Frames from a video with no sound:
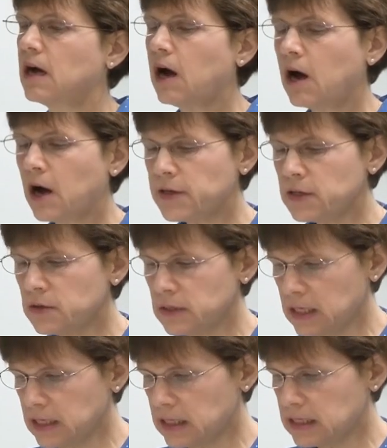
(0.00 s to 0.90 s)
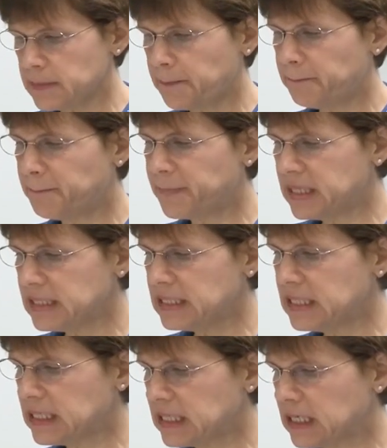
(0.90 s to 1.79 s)
All you need is
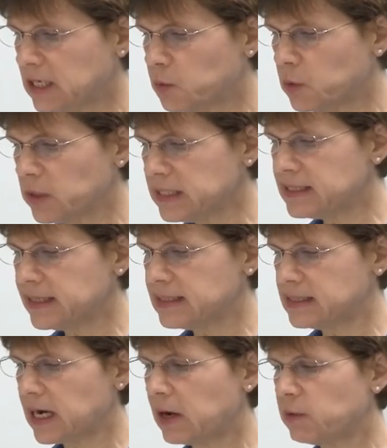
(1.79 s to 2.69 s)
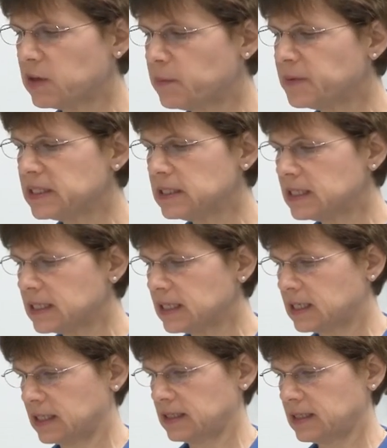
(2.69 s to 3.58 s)
budug, words that start with
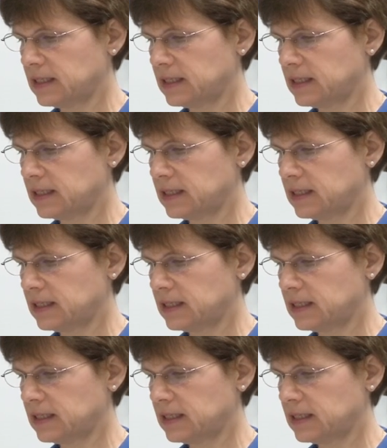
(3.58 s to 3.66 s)
budug.